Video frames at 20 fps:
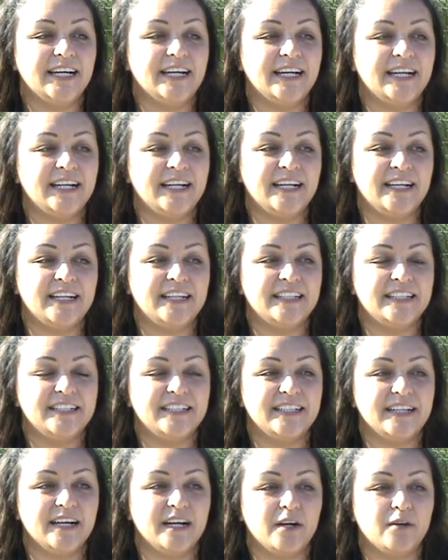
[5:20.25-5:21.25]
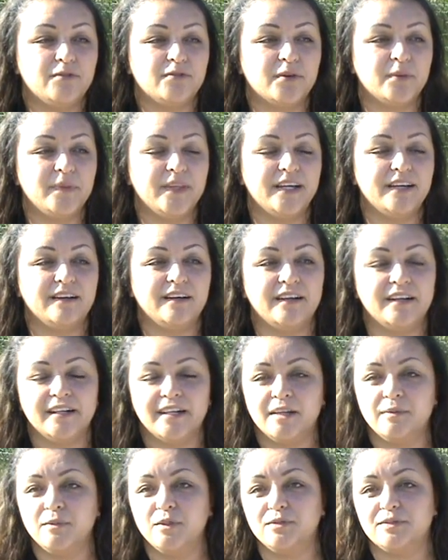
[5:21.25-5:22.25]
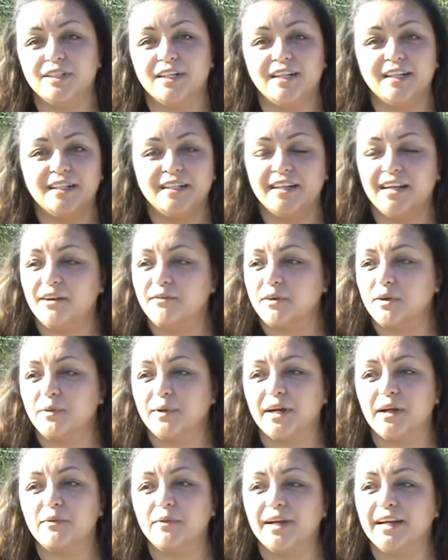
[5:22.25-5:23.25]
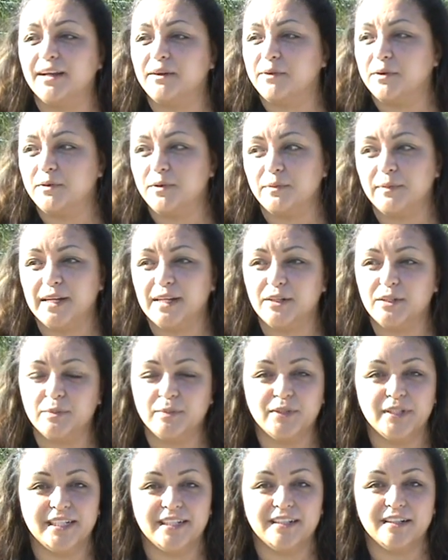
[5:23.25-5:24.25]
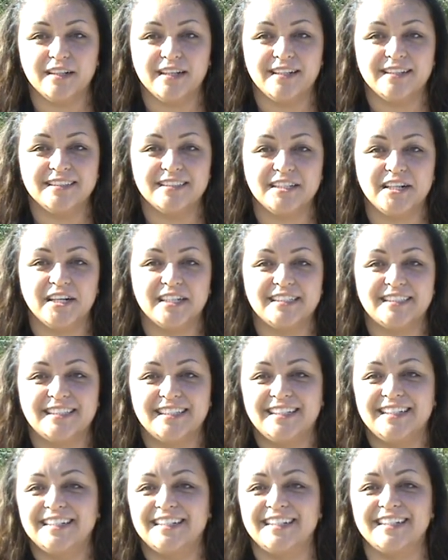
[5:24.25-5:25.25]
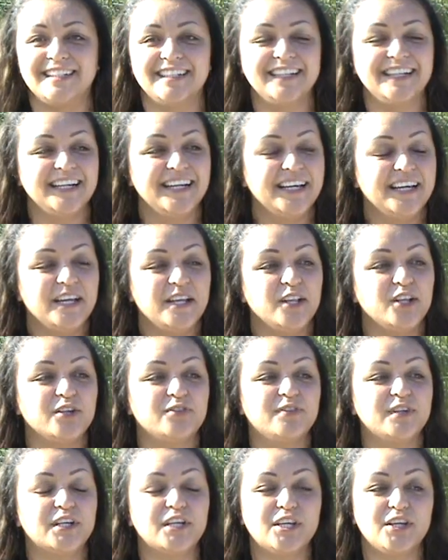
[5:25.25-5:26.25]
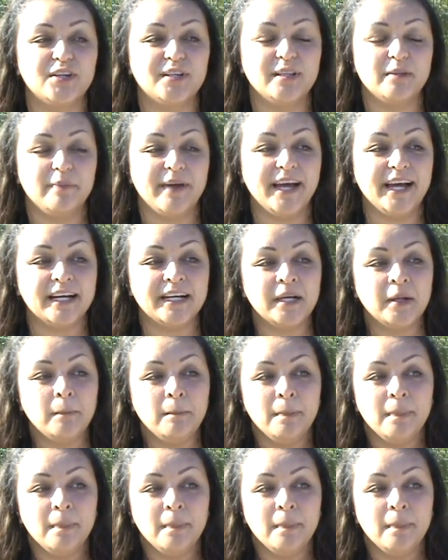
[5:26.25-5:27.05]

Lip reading: And from then on, I moved on. Everywhere I went with my little boy in his car seat and looked very cute in the back.